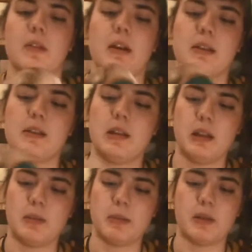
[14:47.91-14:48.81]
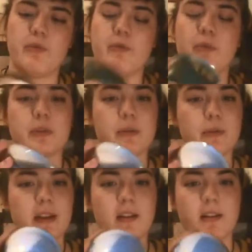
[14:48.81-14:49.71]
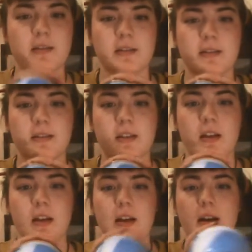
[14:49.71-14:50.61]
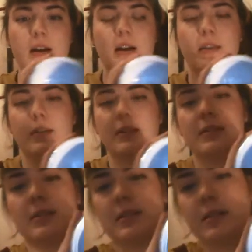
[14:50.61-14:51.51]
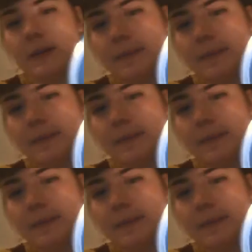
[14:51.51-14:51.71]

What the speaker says: and a little bit of watery colors, and this